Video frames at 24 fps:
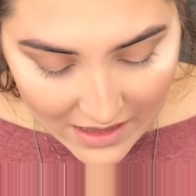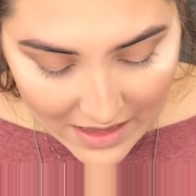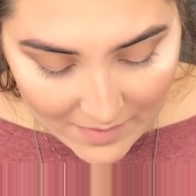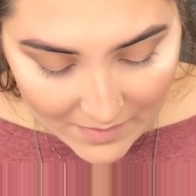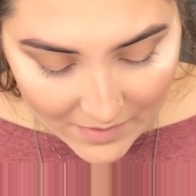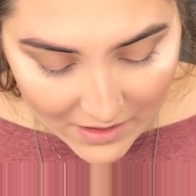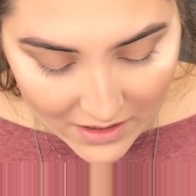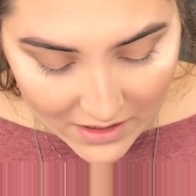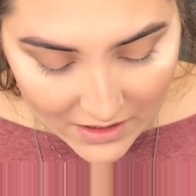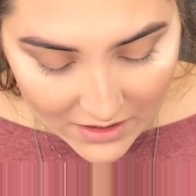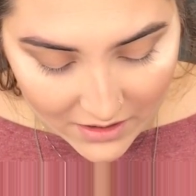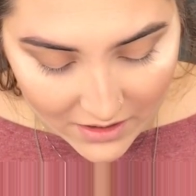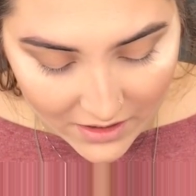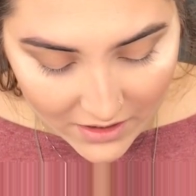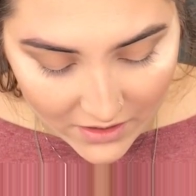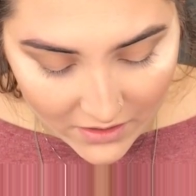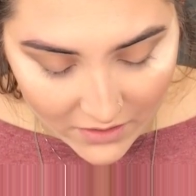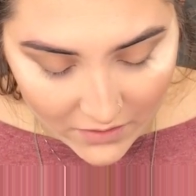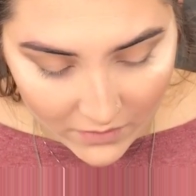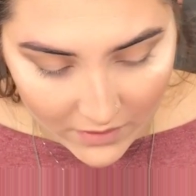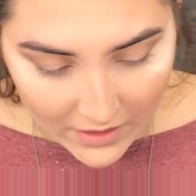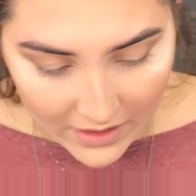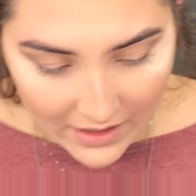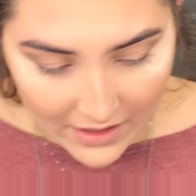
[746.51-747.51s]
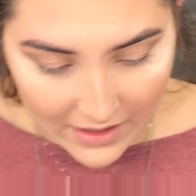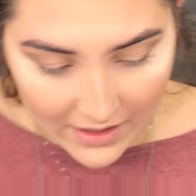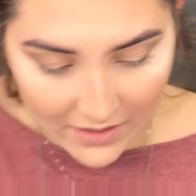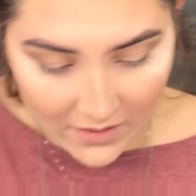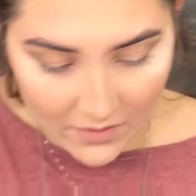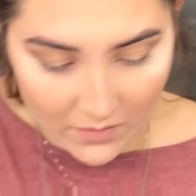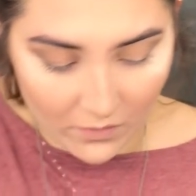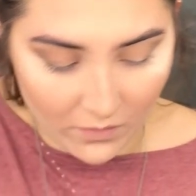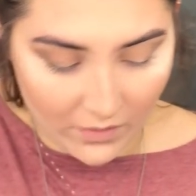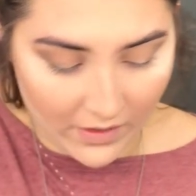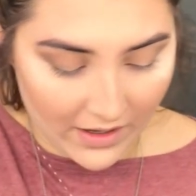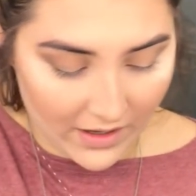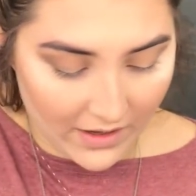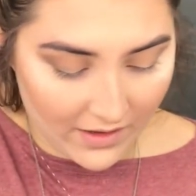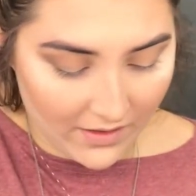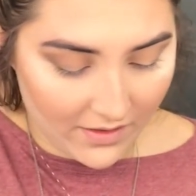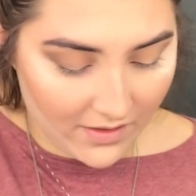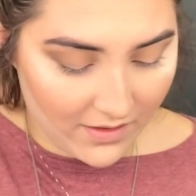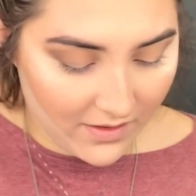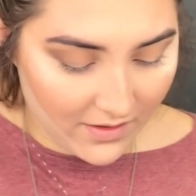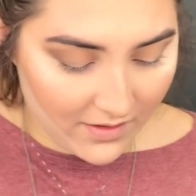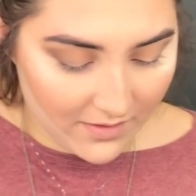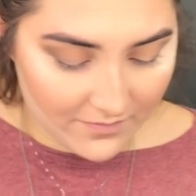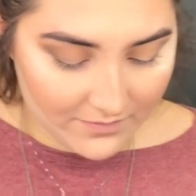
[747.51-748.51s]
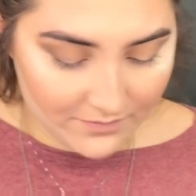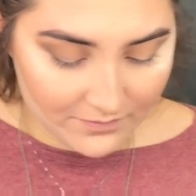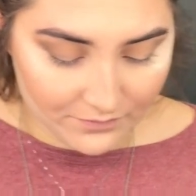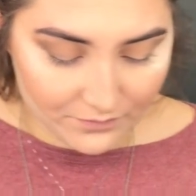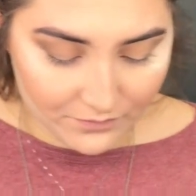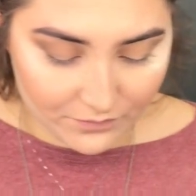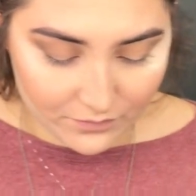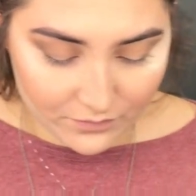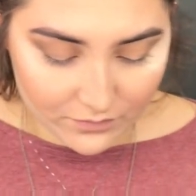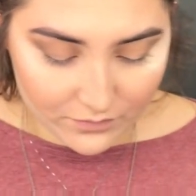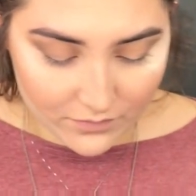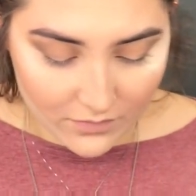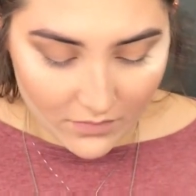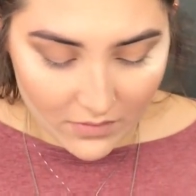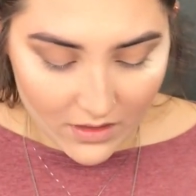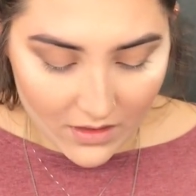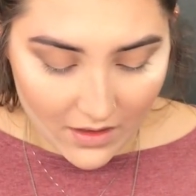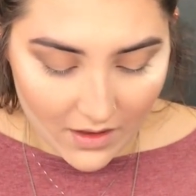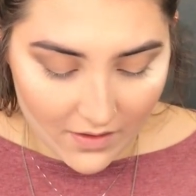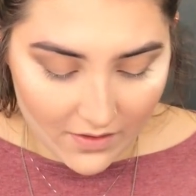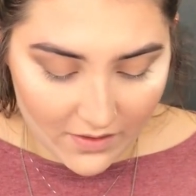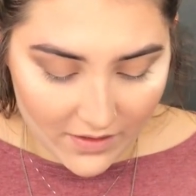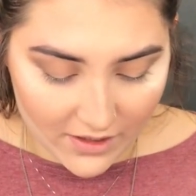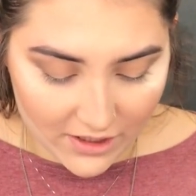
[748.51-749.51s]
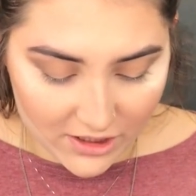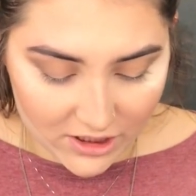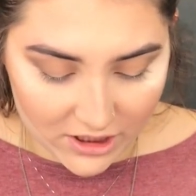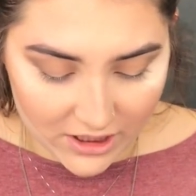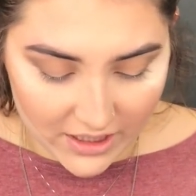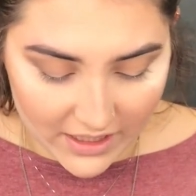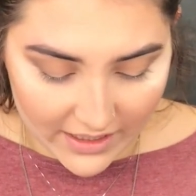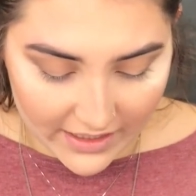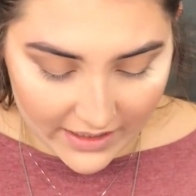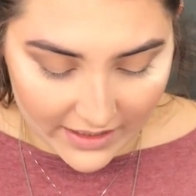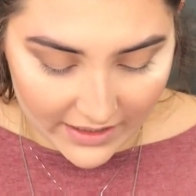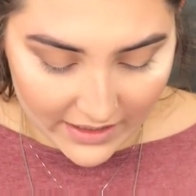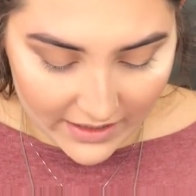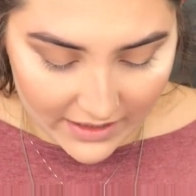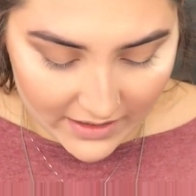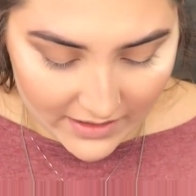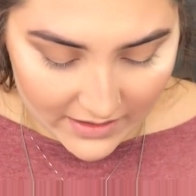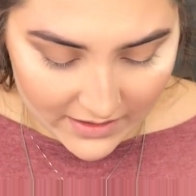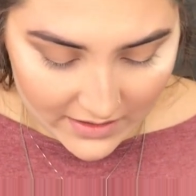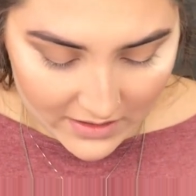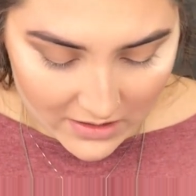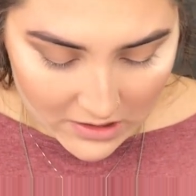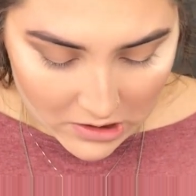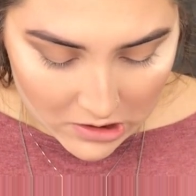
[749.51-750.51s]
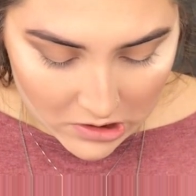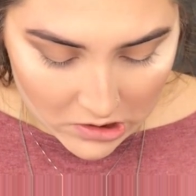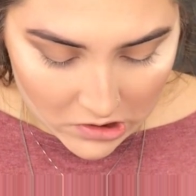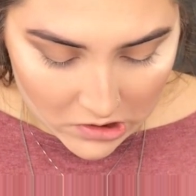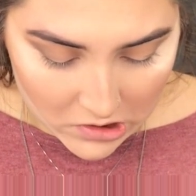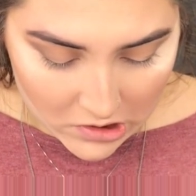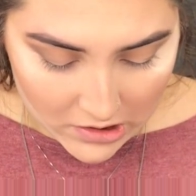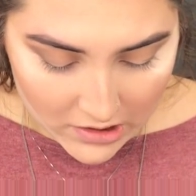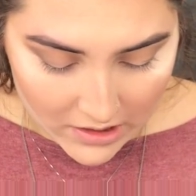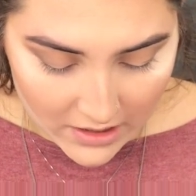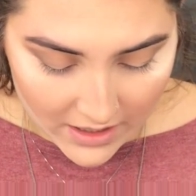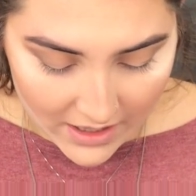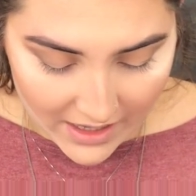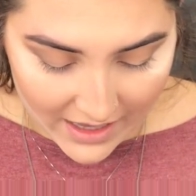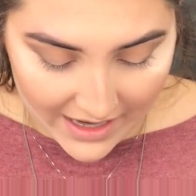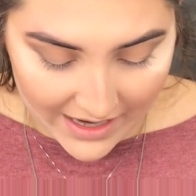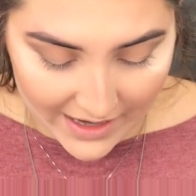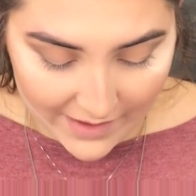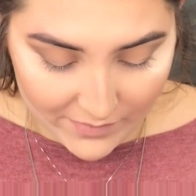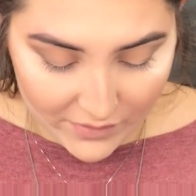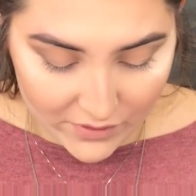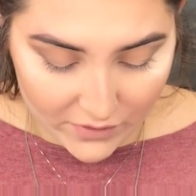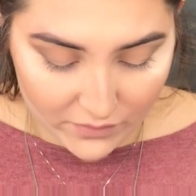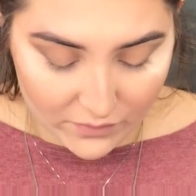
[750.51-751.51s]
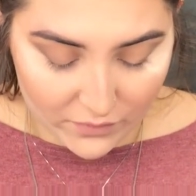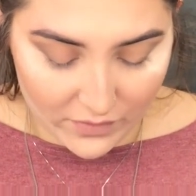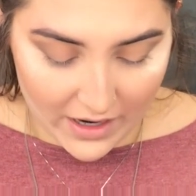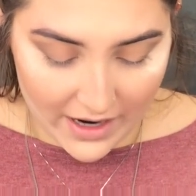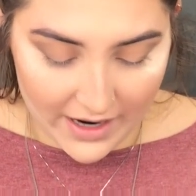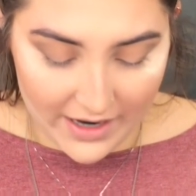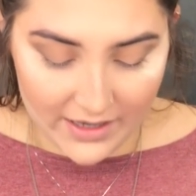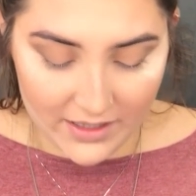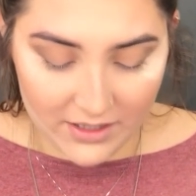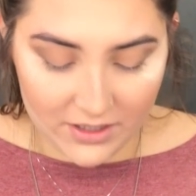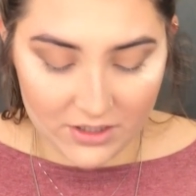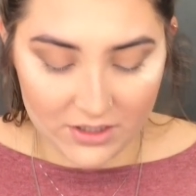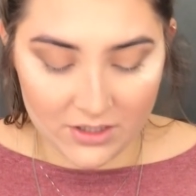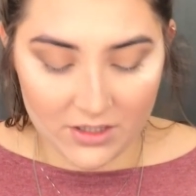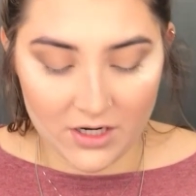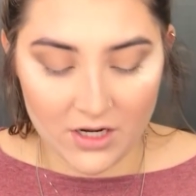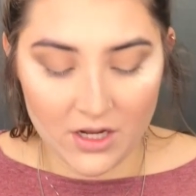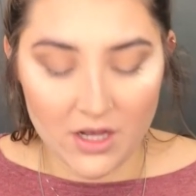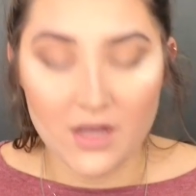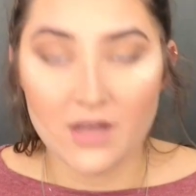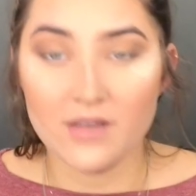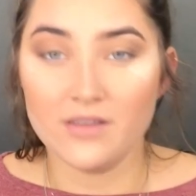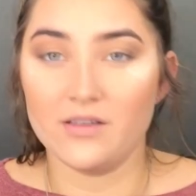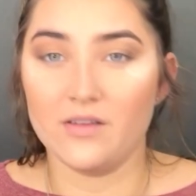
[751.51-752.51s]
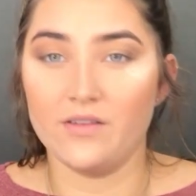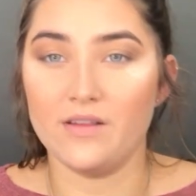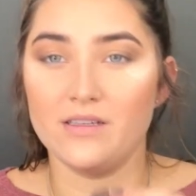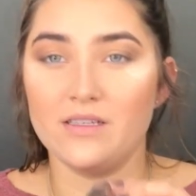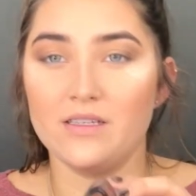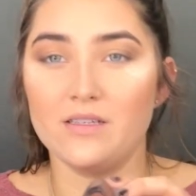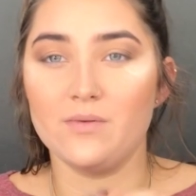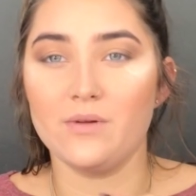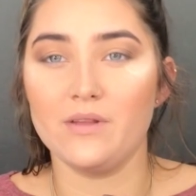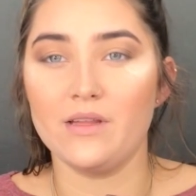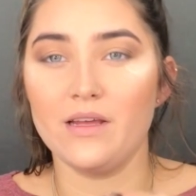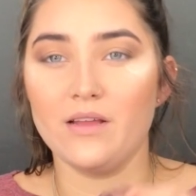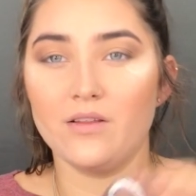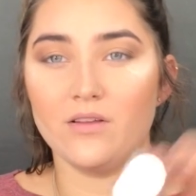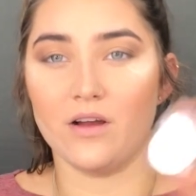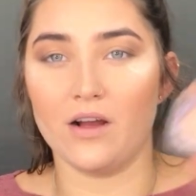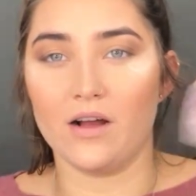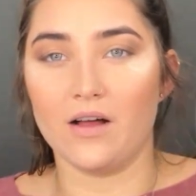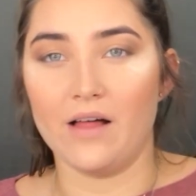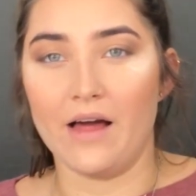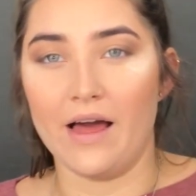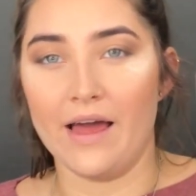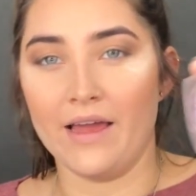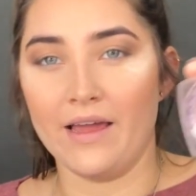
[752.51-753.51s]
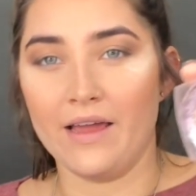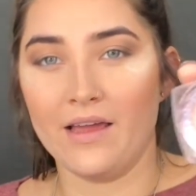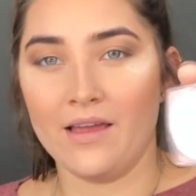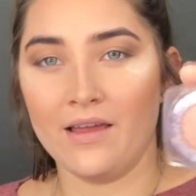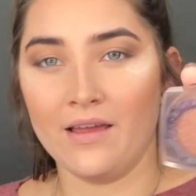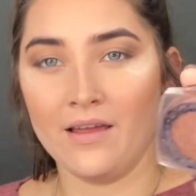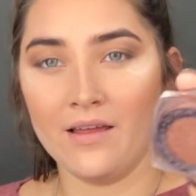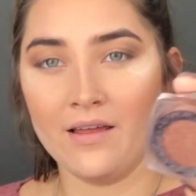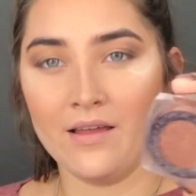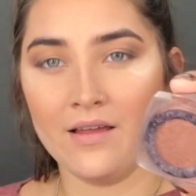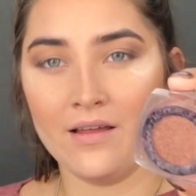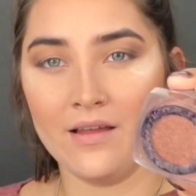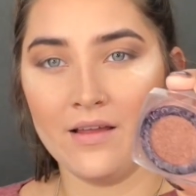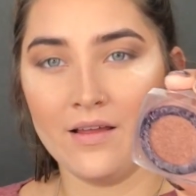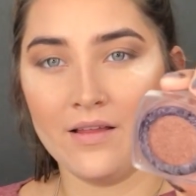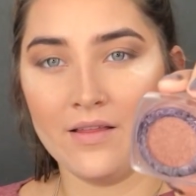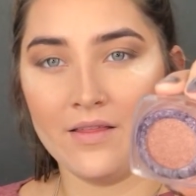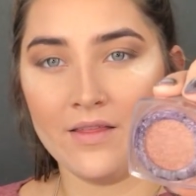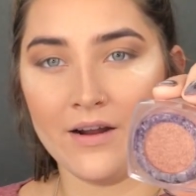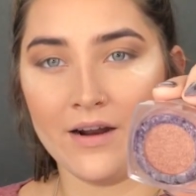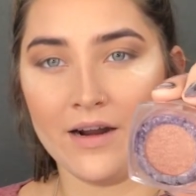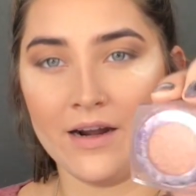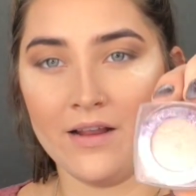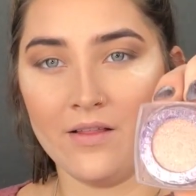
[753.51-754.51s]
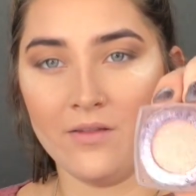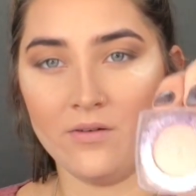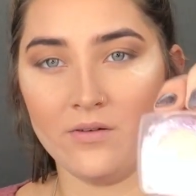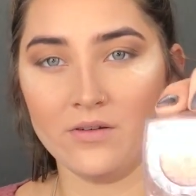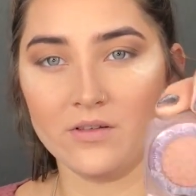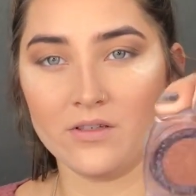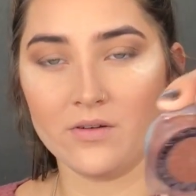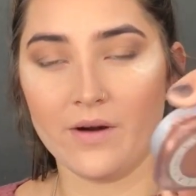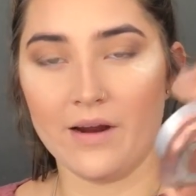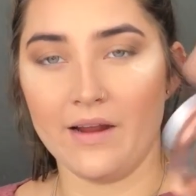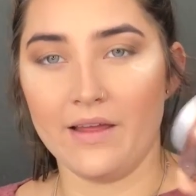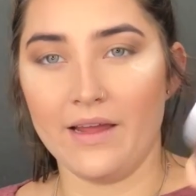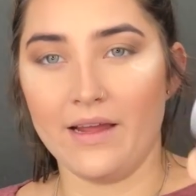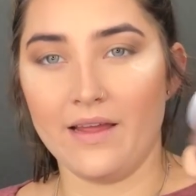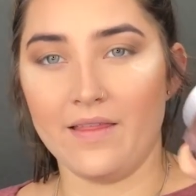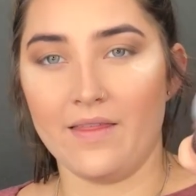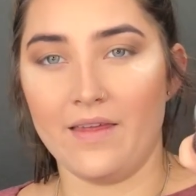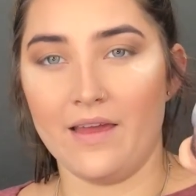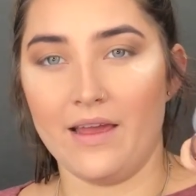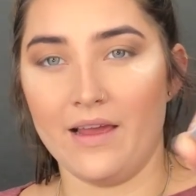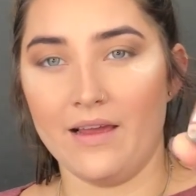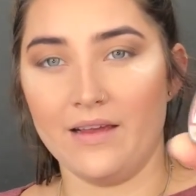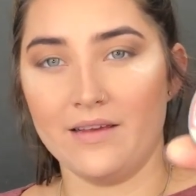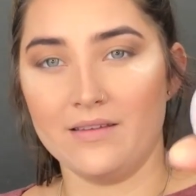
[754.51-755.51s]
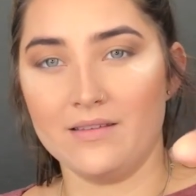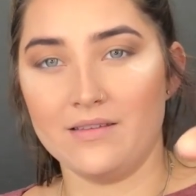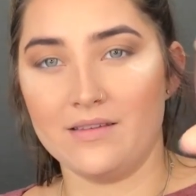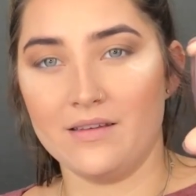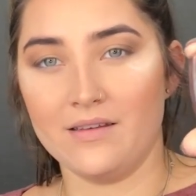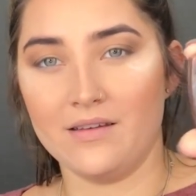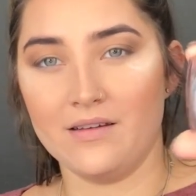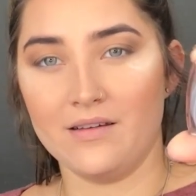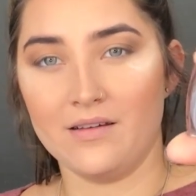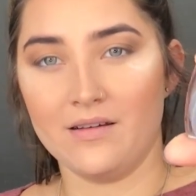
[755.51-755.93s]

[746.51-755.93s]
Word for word: I'm going to go in with the shade Amber Rush. So this is what they look like. They're in a little square like this,